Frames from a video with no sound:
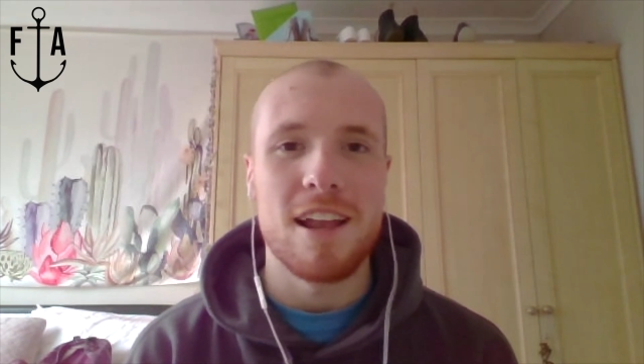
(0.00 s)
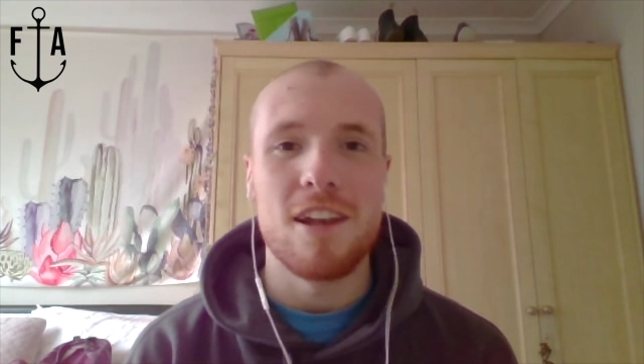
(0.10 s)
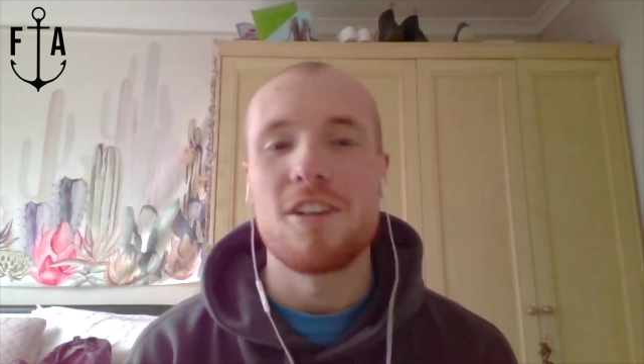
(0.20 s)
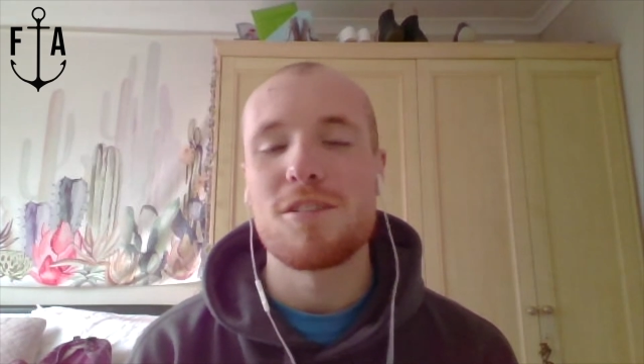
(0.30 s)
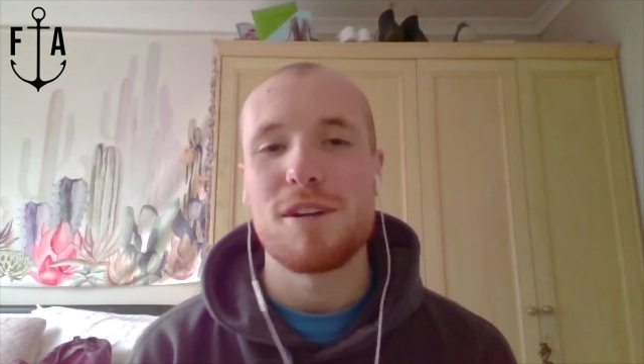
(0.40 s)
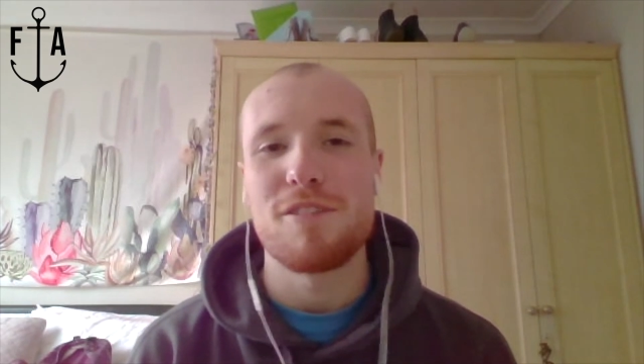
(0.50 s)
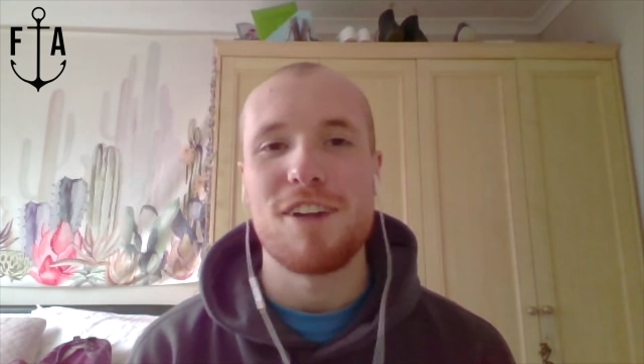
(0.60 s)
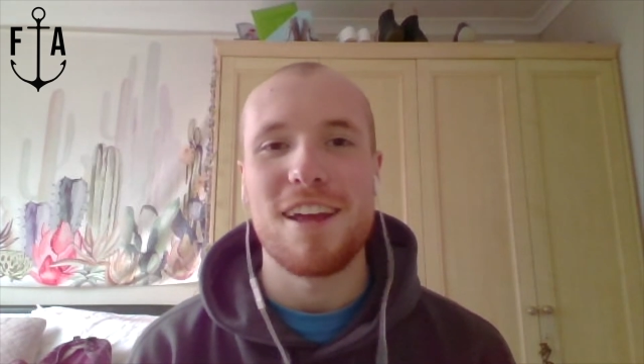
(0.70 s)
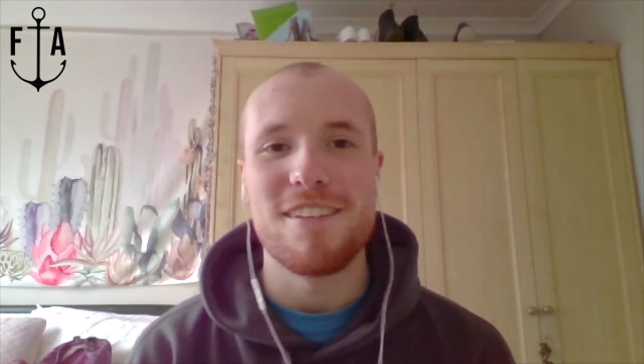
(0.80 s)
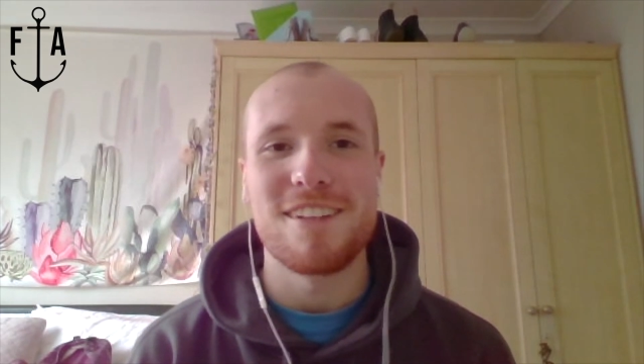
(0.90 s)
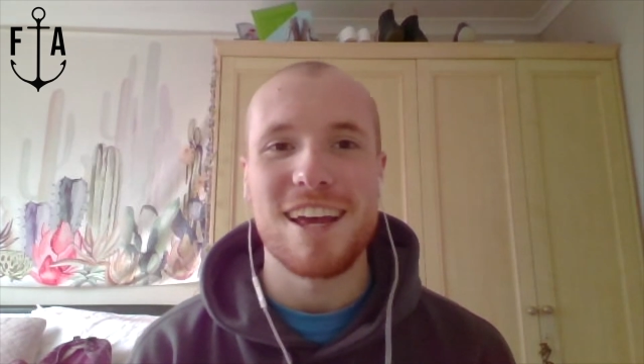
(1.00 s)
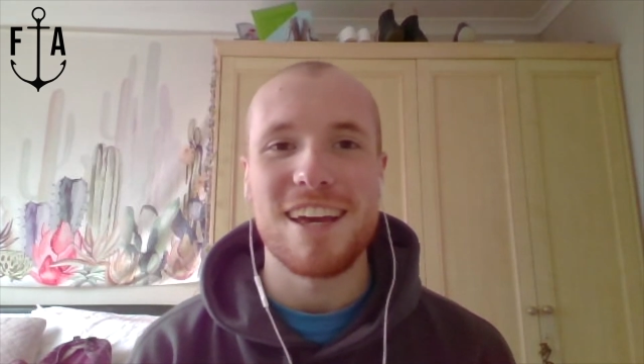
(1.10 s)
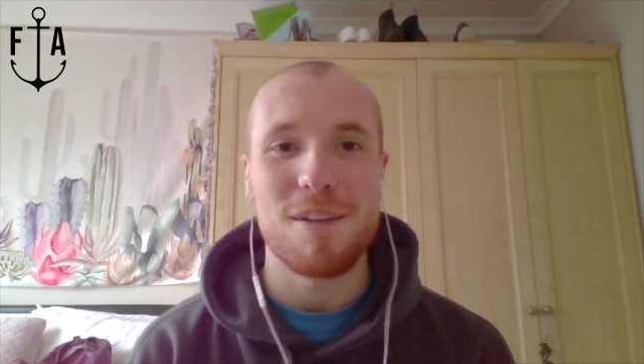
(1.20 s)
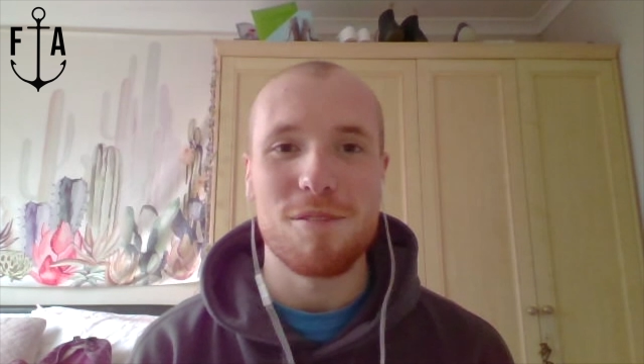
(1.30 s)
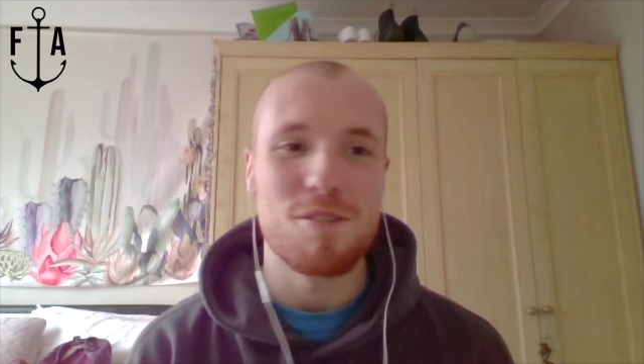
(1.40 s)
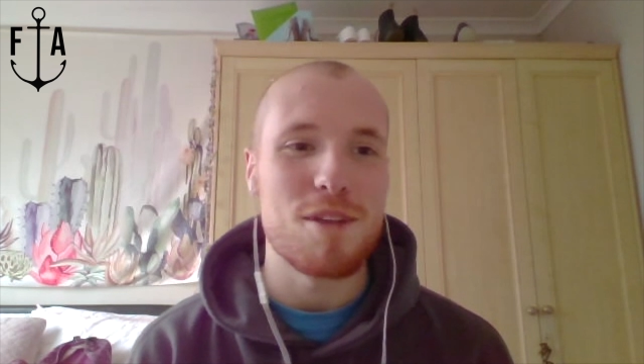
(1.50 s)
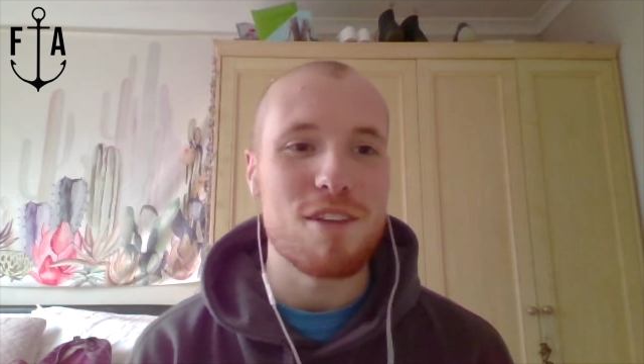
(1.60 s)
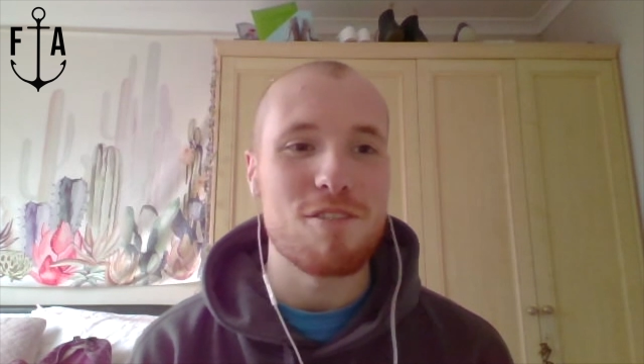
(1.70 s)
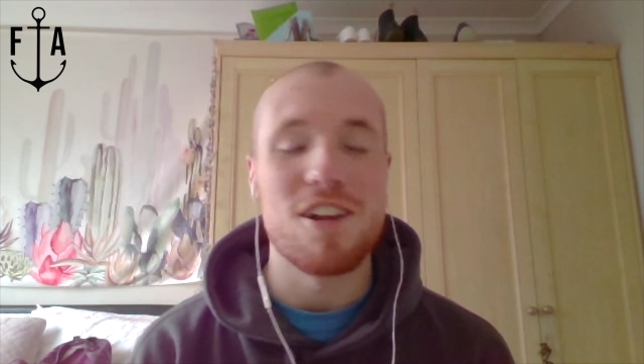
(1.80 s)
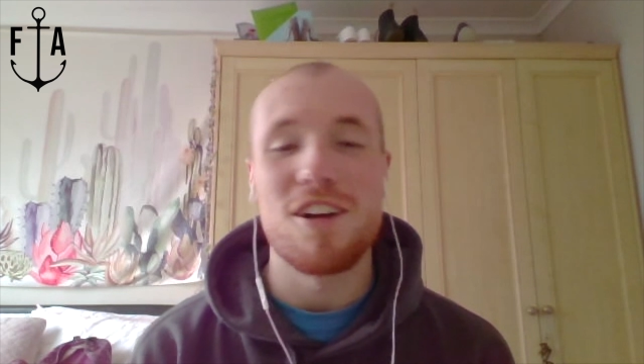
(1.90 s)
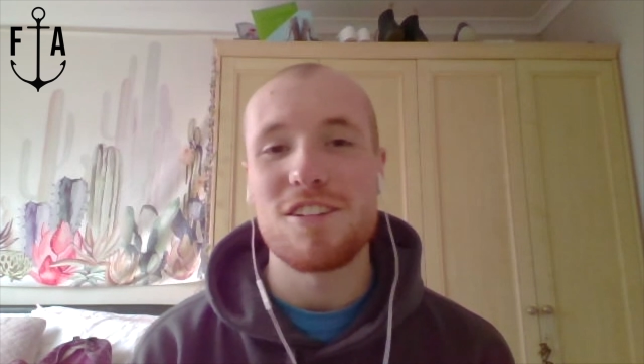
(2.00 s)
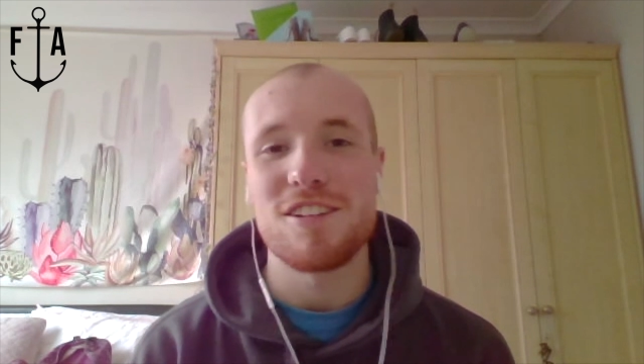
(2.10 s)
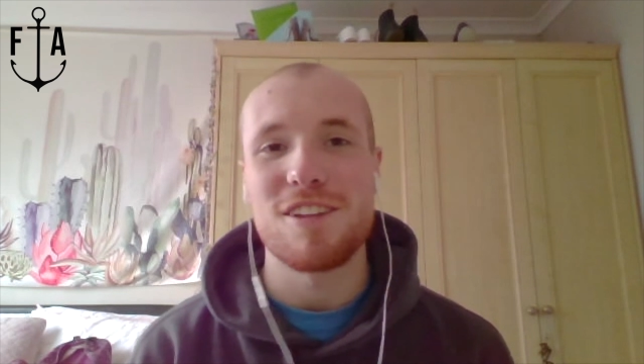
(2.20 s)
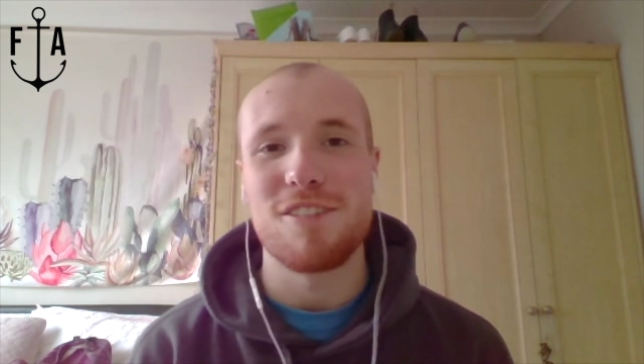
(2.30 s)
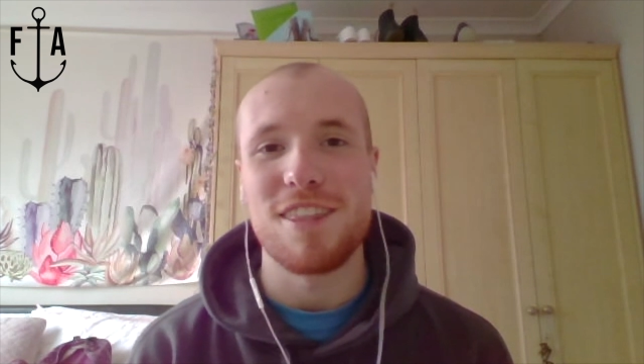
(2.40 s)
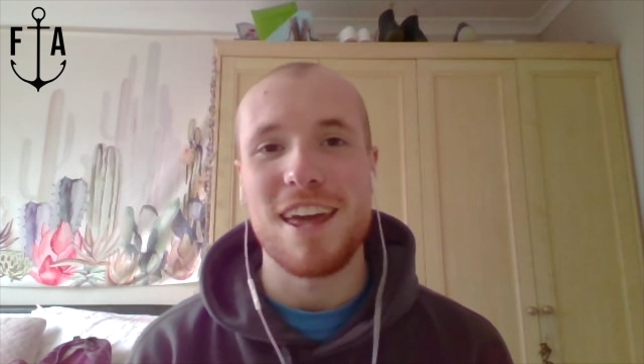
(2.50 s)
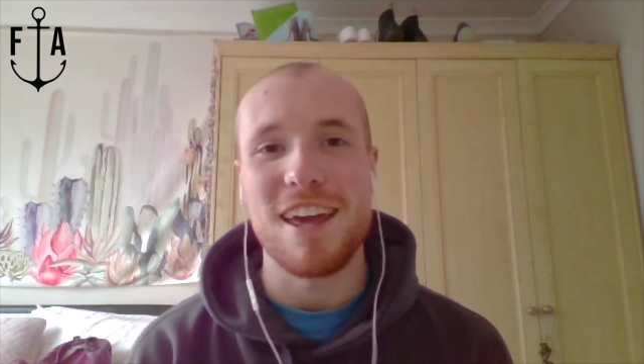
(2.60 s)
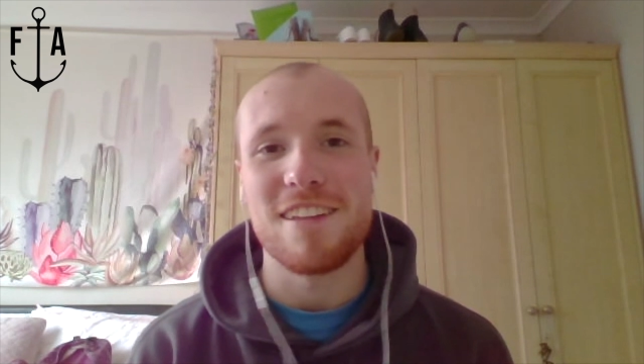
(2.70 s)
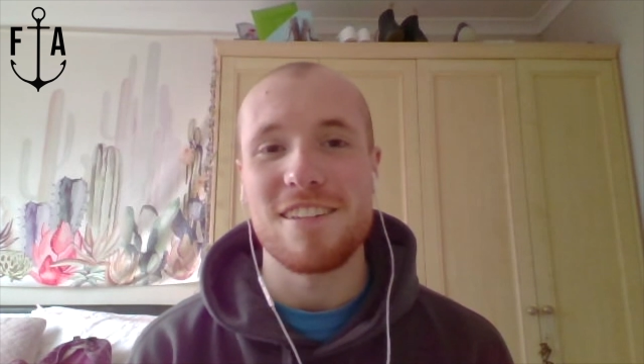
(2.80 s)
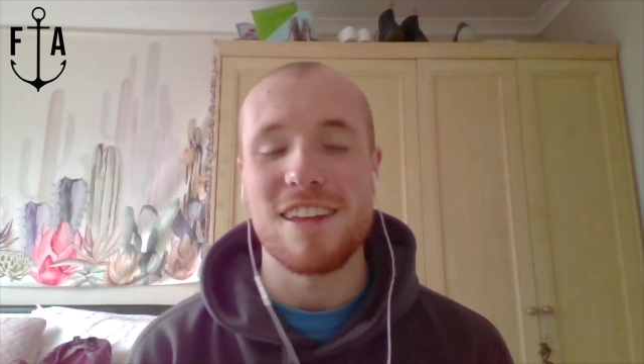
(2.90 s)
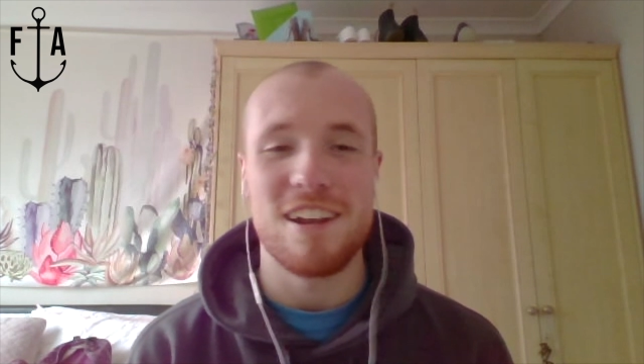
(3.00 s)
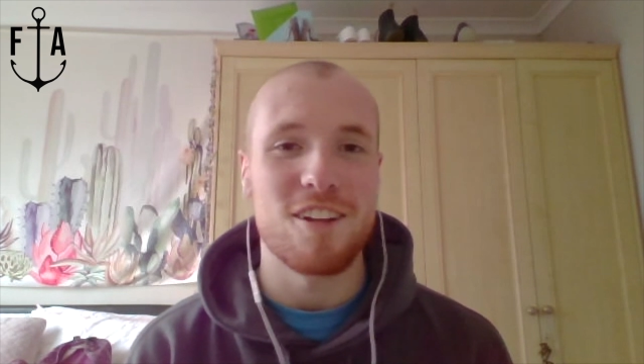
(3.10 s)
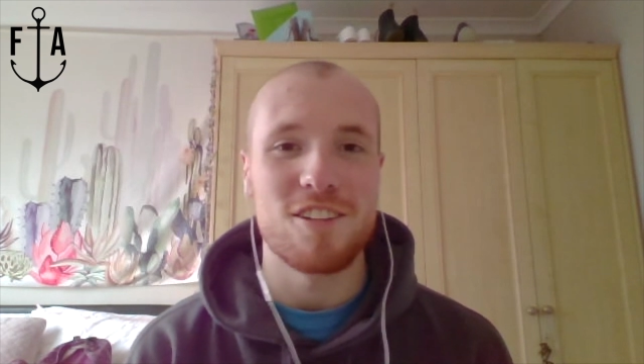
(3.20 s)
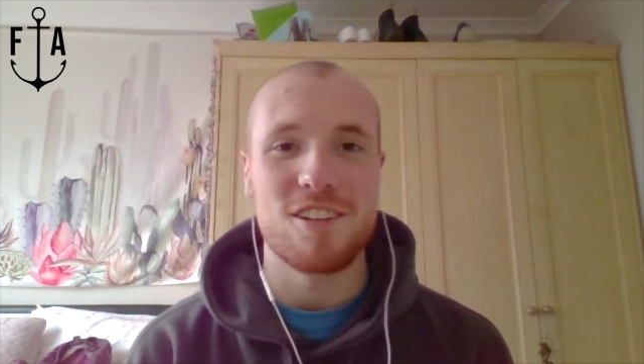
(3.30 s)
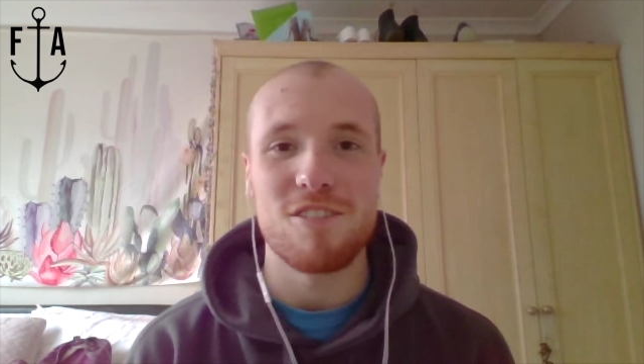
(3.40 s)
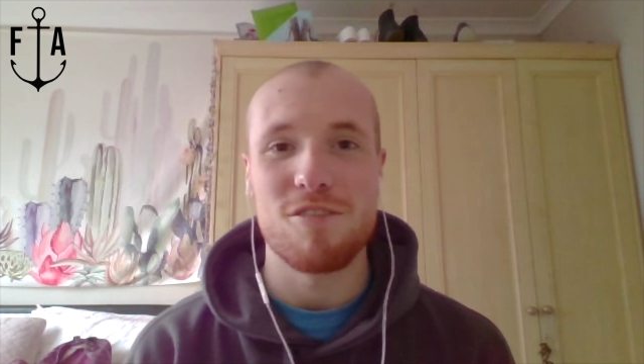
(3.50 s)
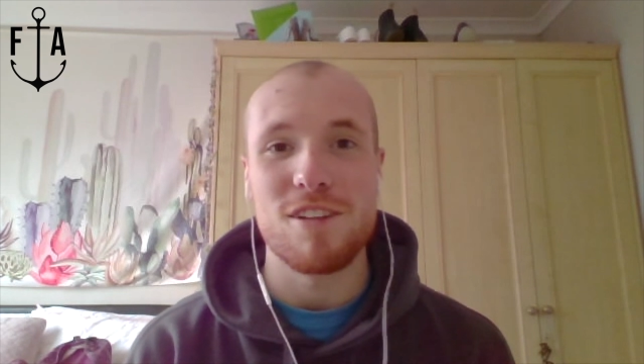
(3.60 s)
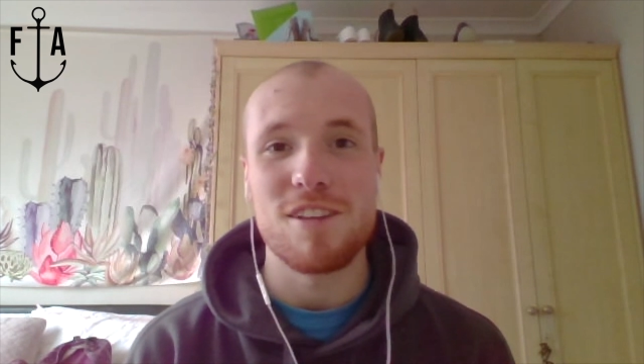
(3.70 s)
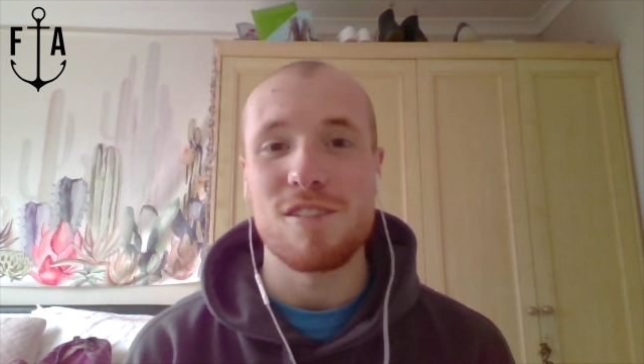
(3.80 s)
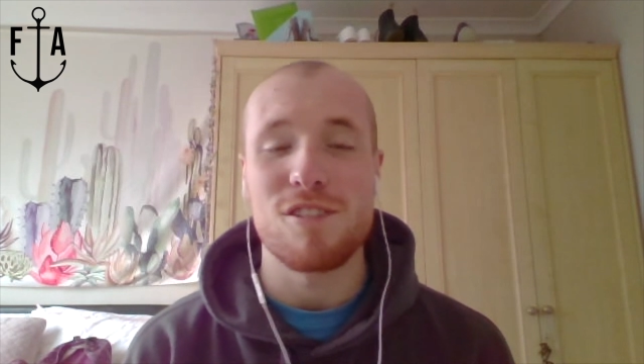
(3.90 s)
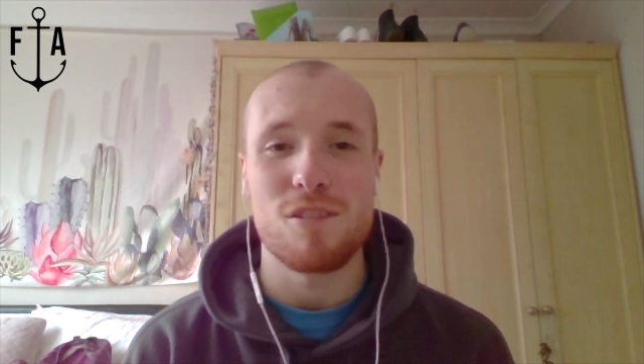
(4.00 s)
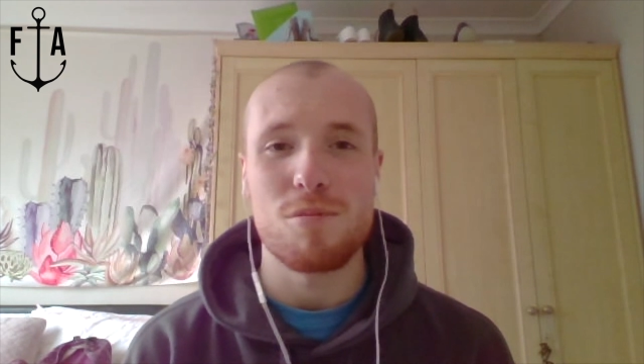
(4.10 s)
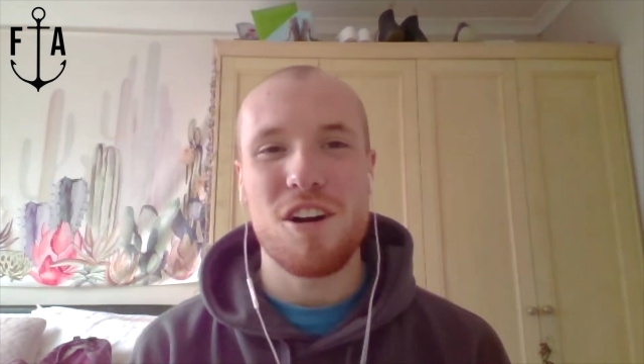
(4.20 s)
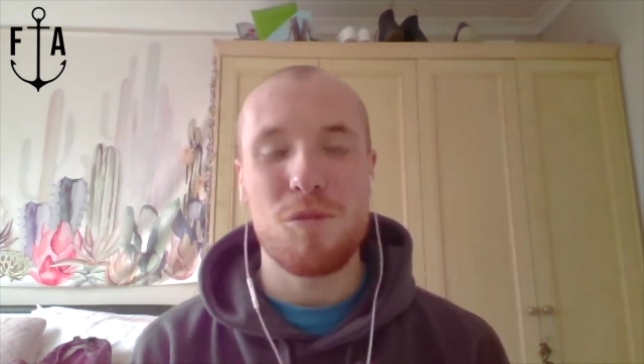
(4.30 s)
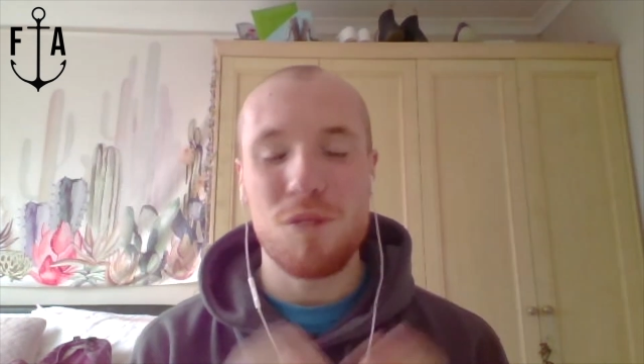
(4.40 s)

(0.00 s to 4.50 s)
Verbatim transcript: Lots of my friends like come to me for lots of different things and lots of different reasons for support.